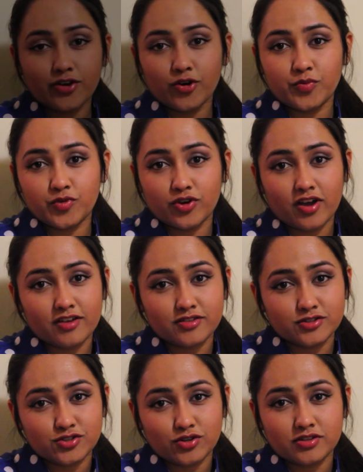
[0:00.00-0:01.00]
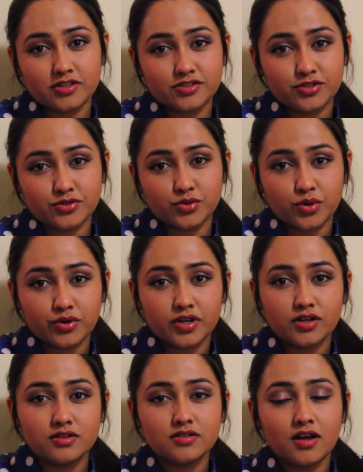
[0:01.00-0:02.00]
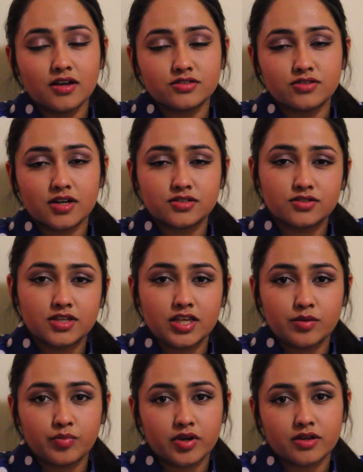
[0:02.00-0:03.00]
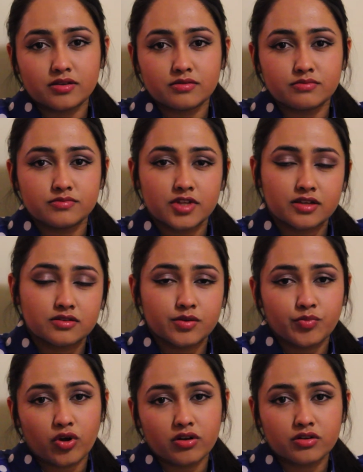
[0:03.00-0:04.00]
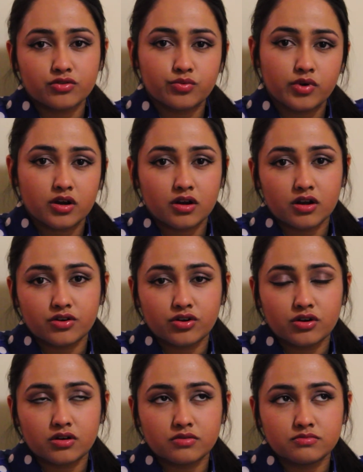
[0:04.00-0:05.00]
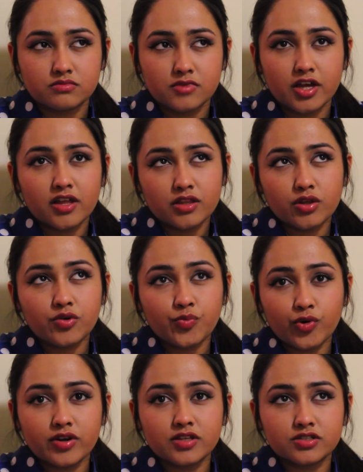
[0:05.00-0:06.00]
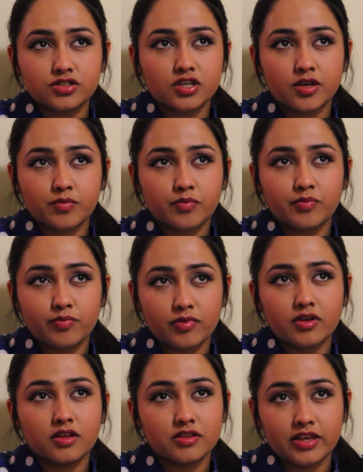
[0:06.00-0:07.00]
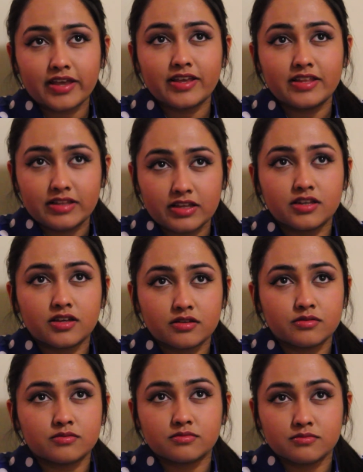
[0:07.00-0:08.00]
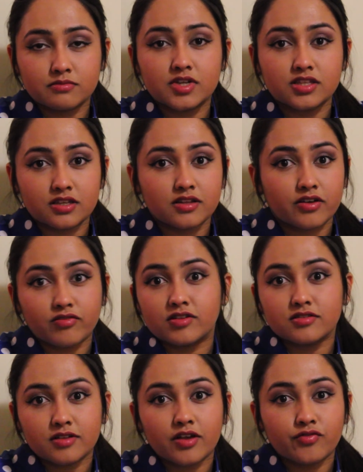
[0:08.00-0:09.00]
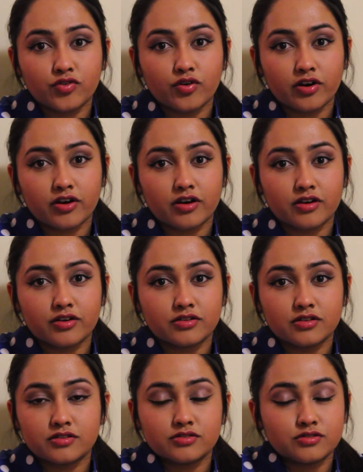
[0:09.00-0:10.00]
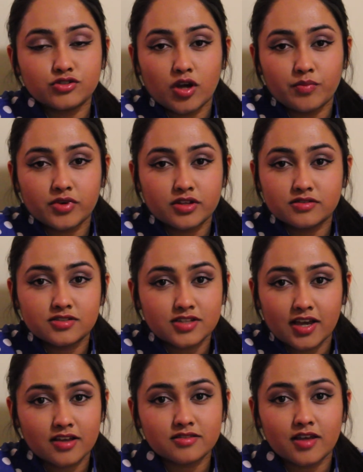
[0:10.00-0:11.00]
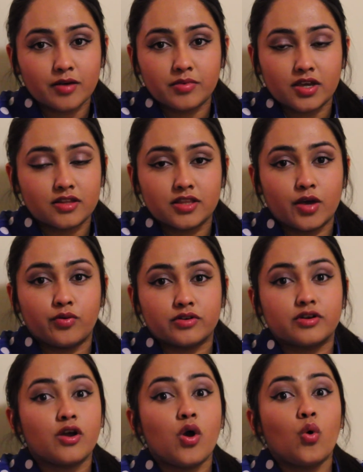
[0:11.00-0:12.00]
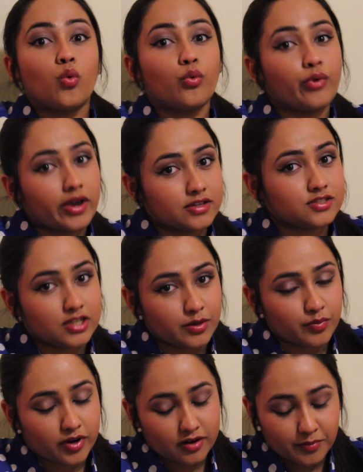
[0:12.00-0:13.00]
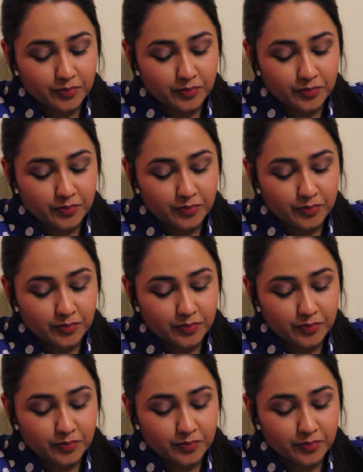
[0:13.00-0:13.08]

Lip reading: hope you guys enjoyed the tutorial. I tried to keep it, like, the products were they're pretty cheap in Canadian money level. If you're shopping in States, I mean, they were way cheaper.